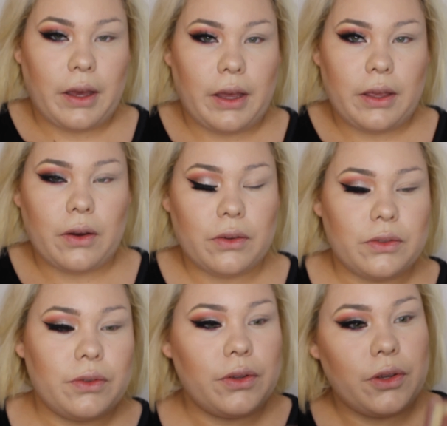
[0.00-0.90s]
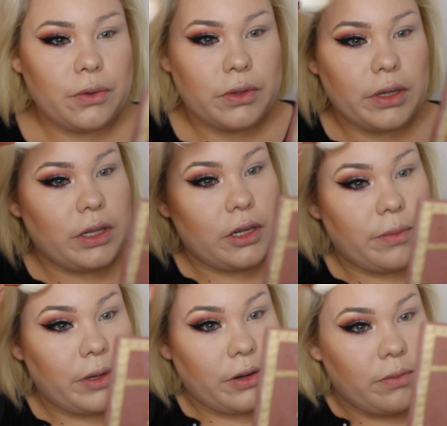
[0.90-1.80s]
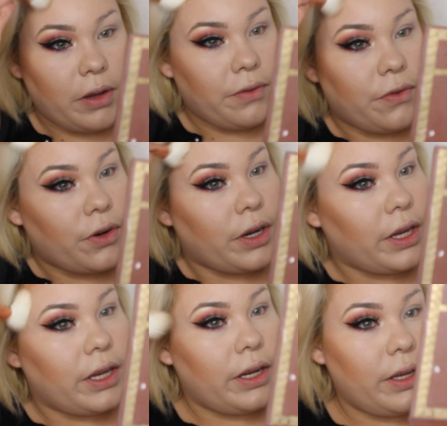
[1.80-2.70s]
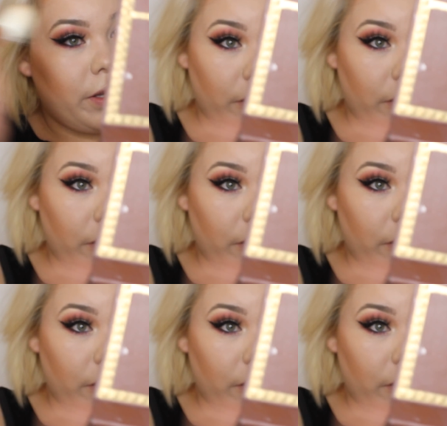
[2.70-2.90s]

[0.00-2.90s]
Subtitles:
I also use a little bit on my forehead,